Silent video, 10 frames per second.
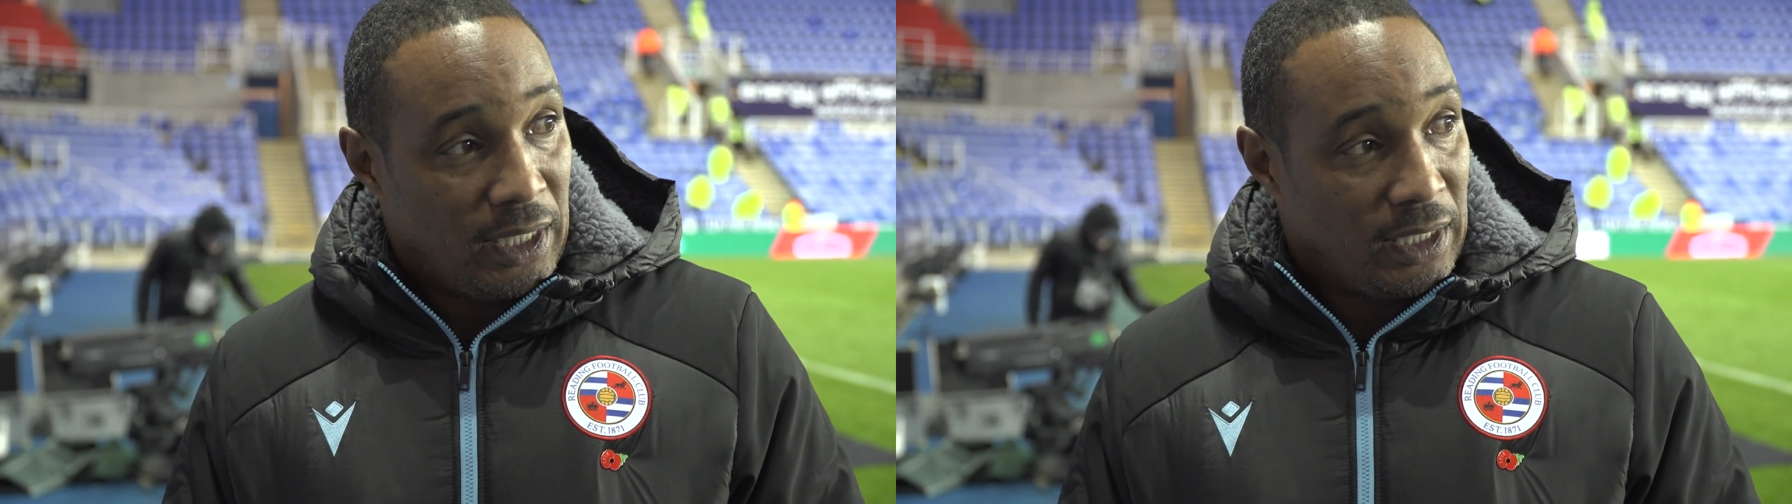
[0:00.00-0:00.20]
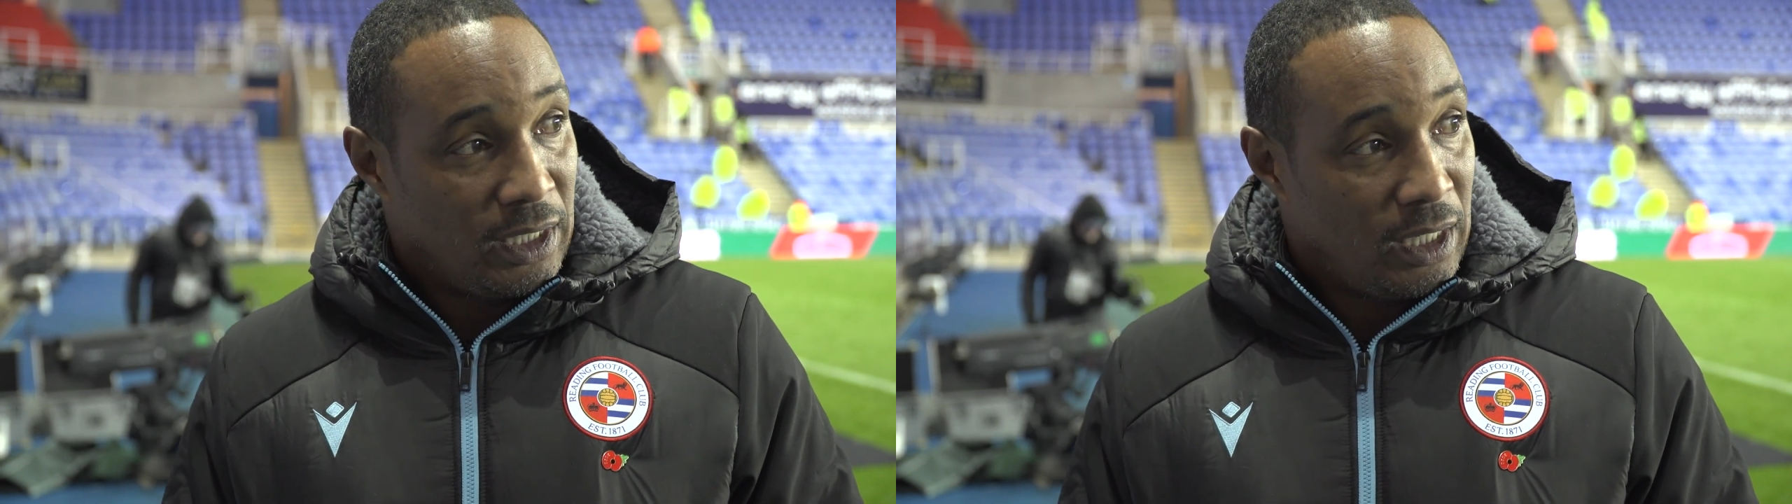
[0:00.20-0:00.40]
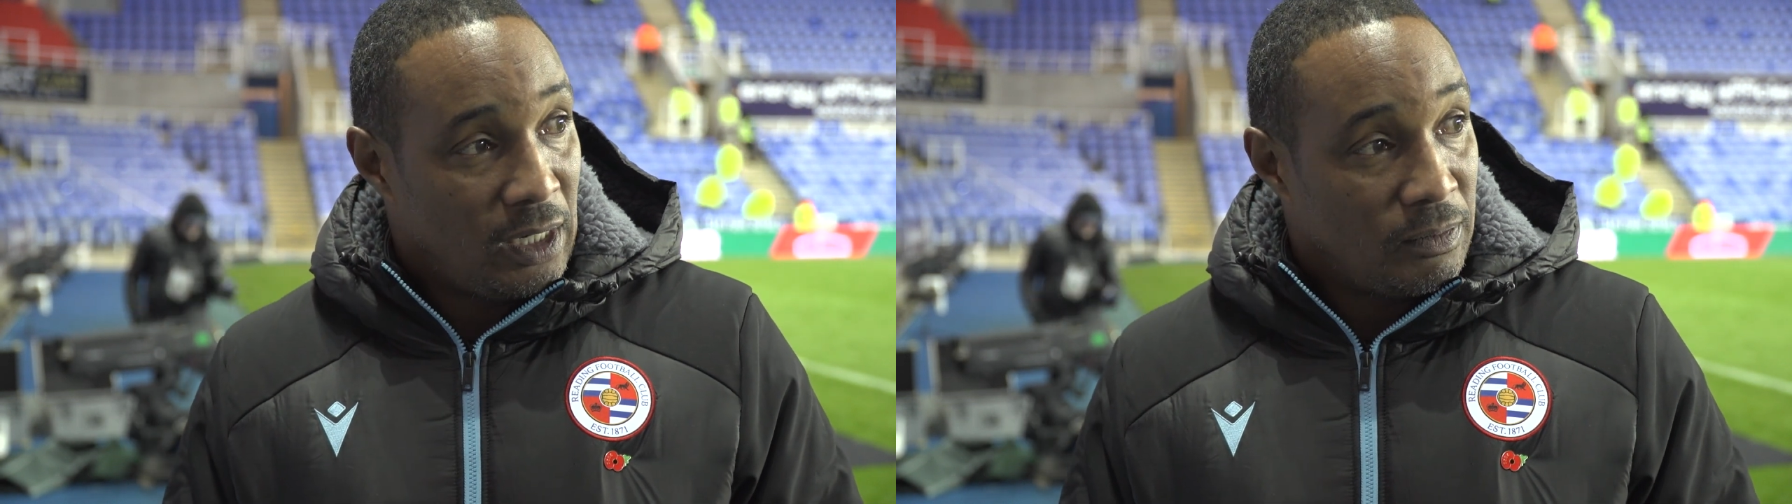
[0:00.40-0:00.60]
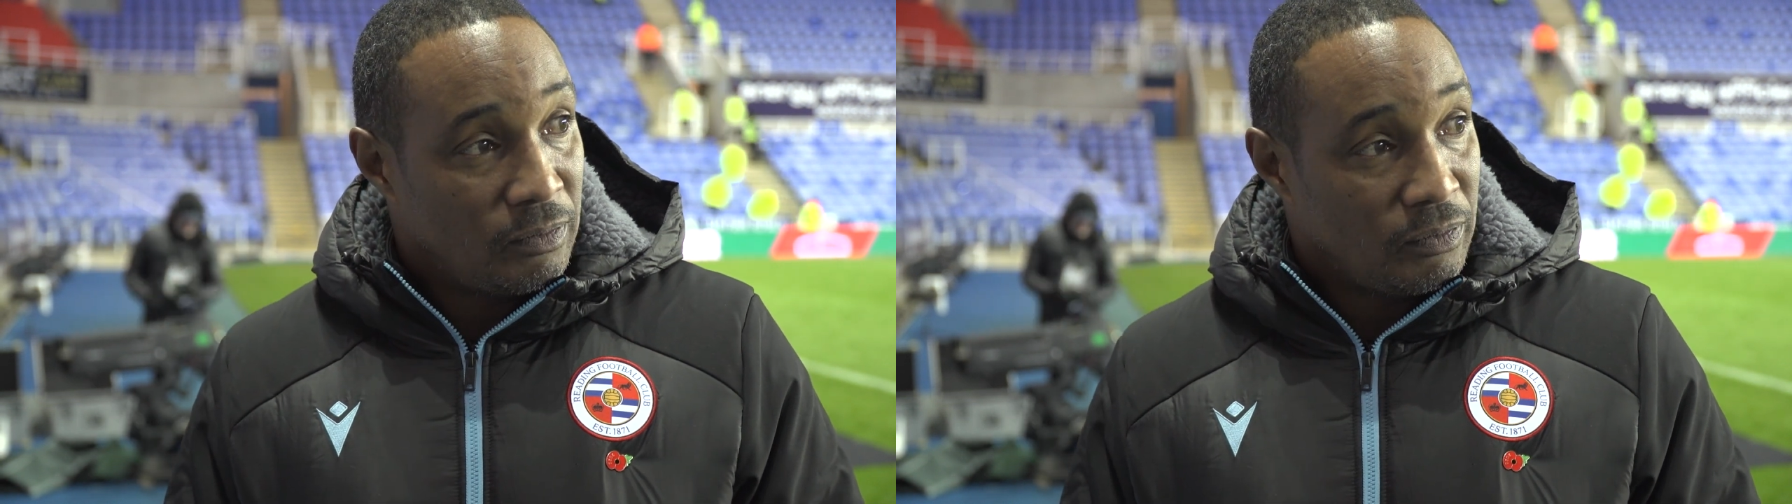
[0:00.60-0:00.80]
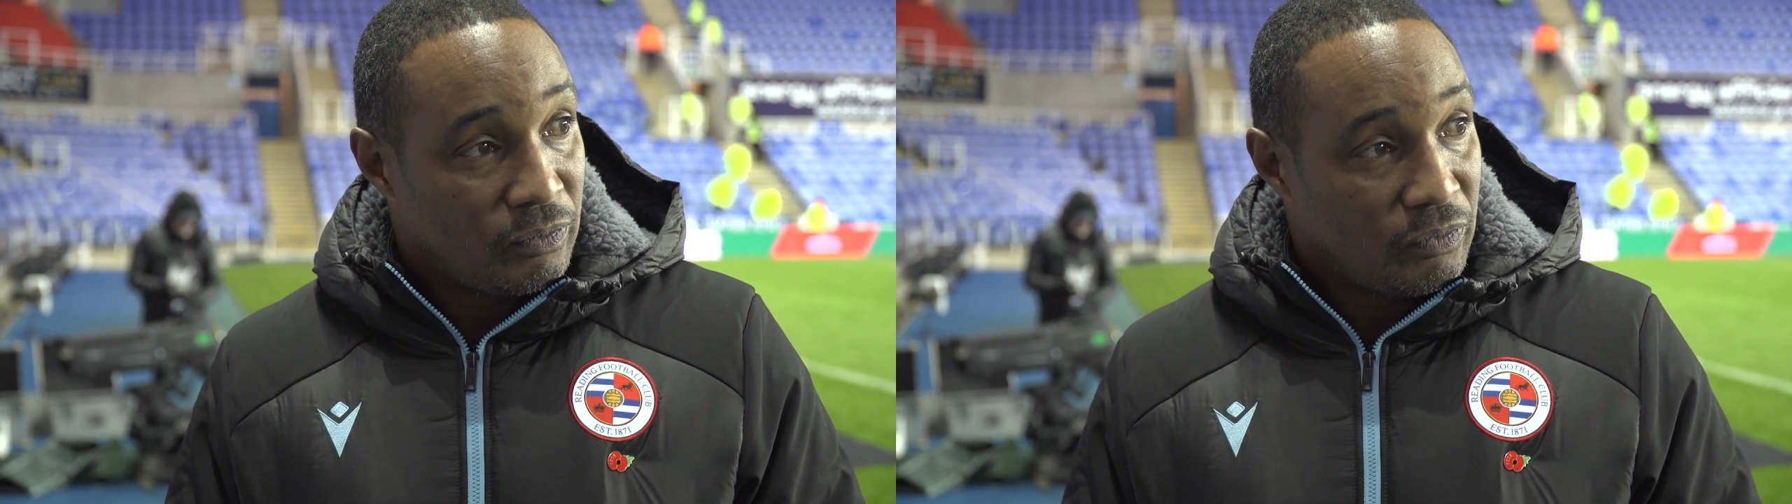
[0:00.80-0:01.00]
And,
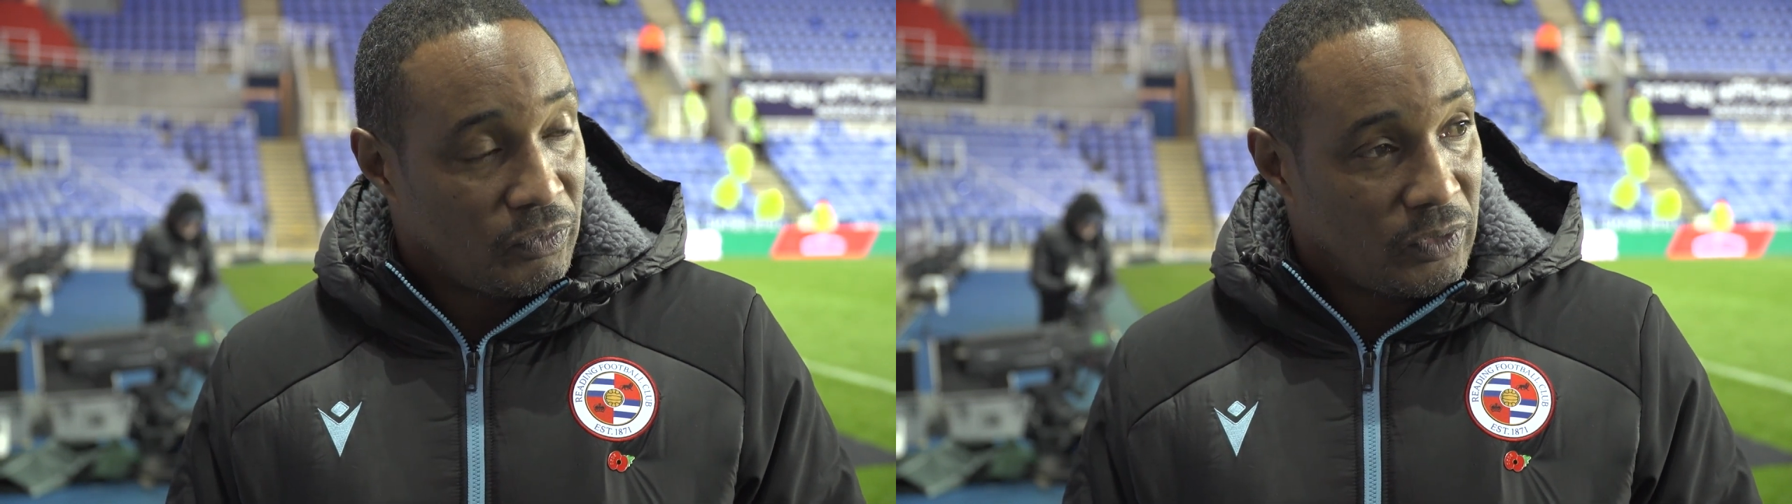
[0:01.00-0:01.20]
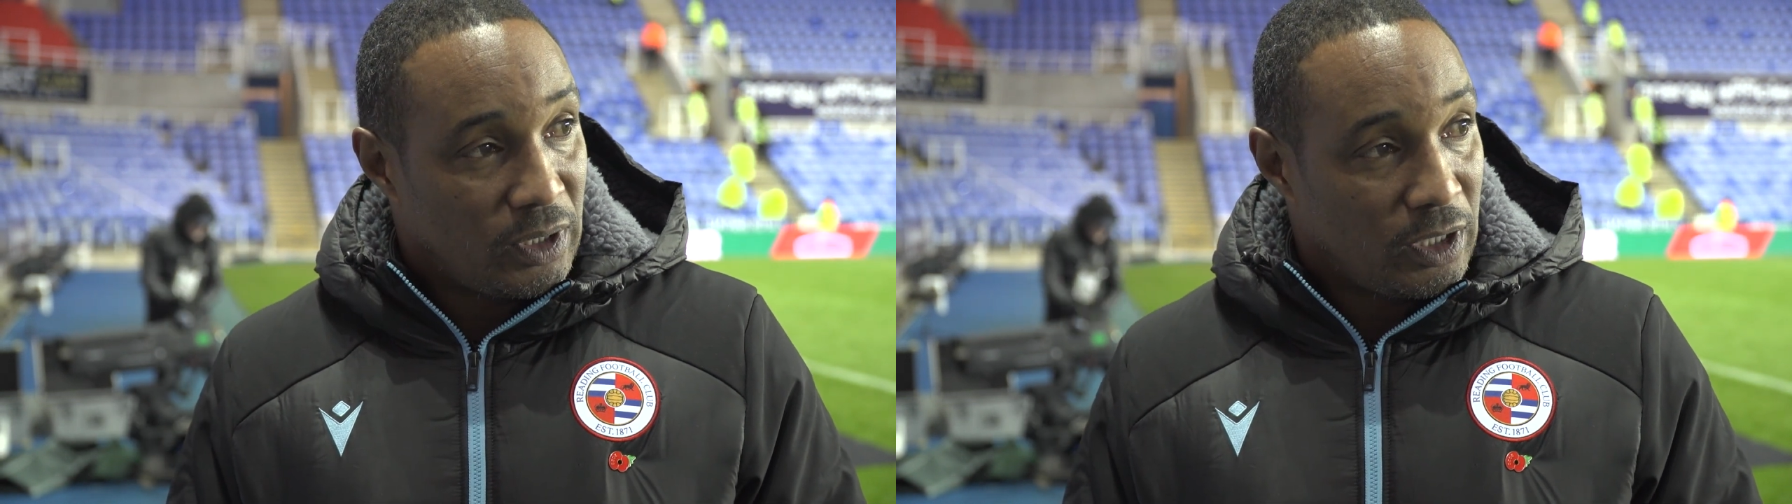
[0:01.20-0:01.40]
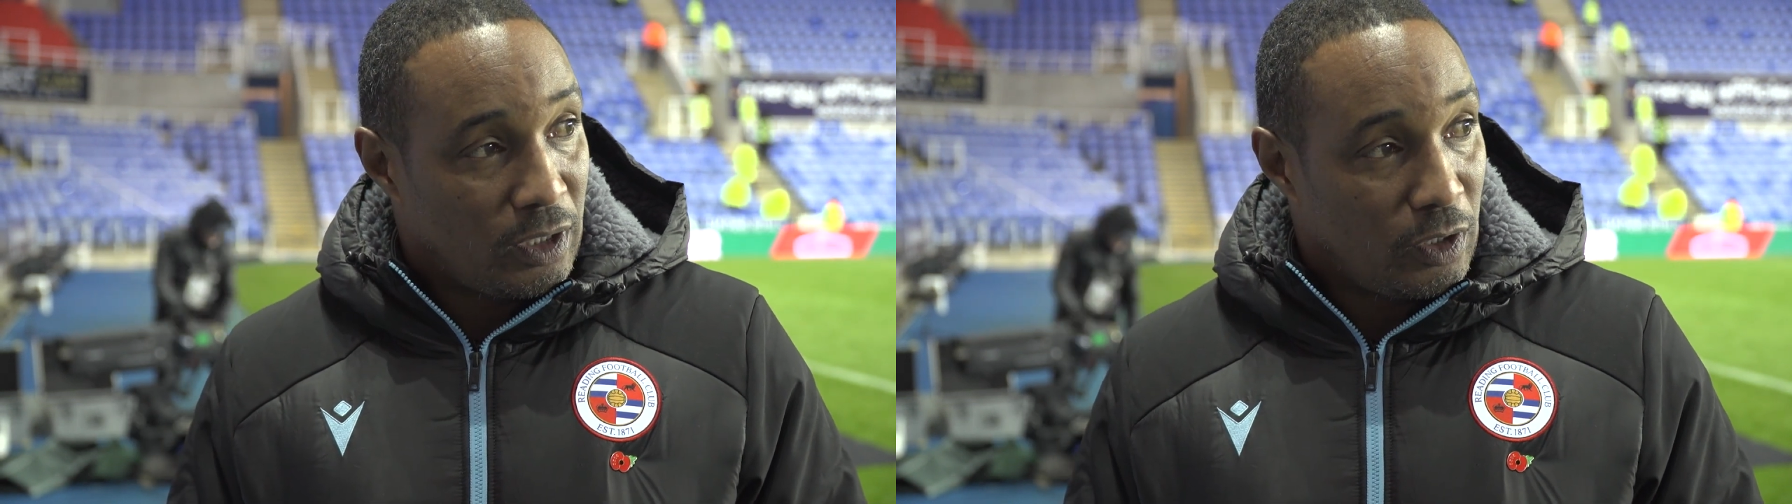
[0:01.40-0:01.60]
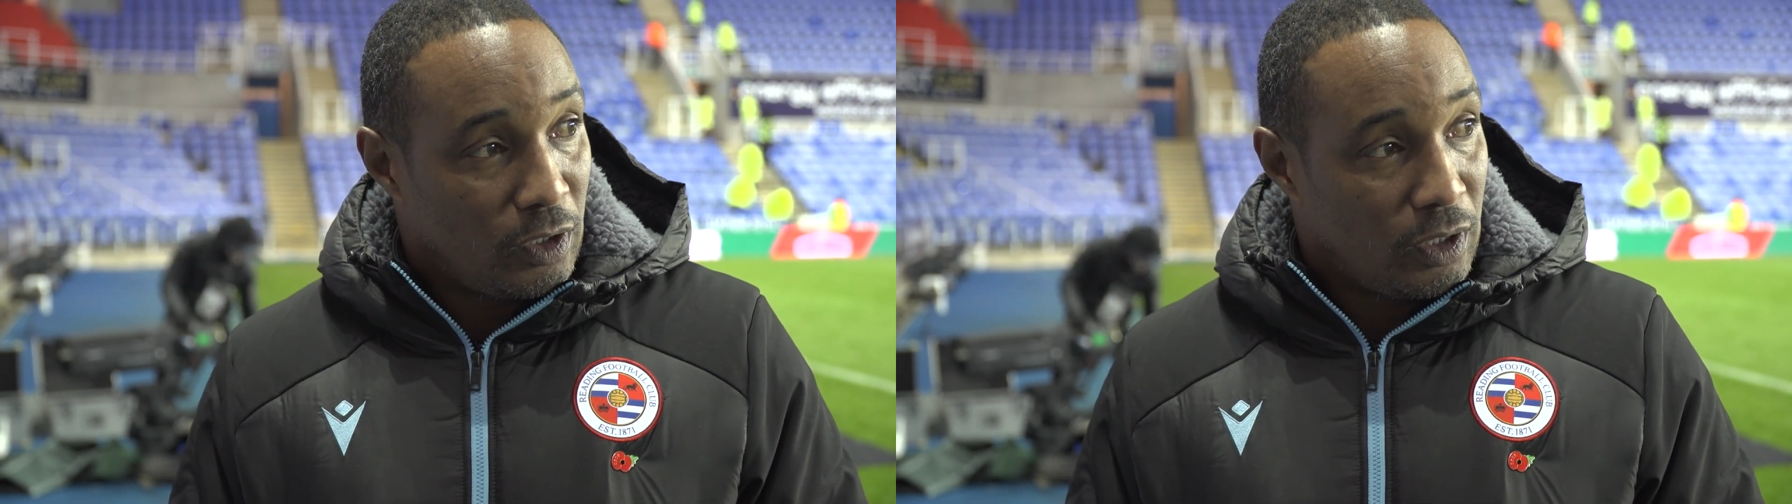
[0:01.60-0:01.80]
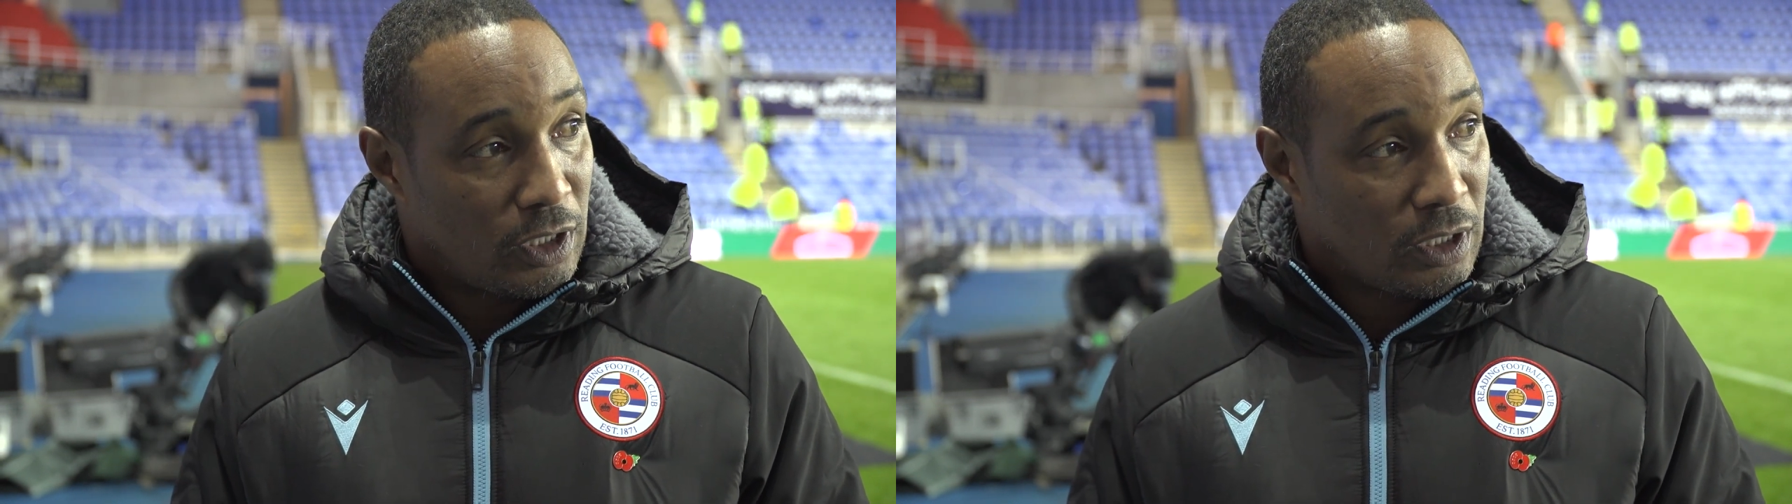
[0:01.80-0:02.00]
um,
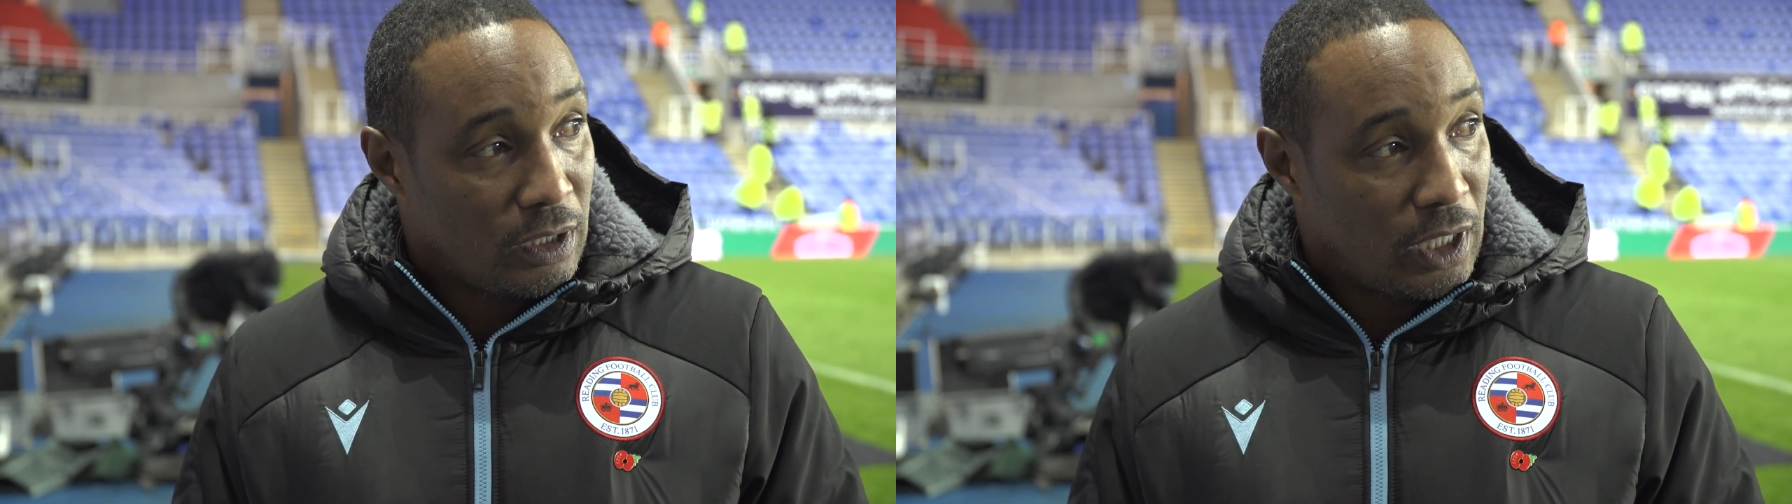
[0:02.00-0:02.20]
It's,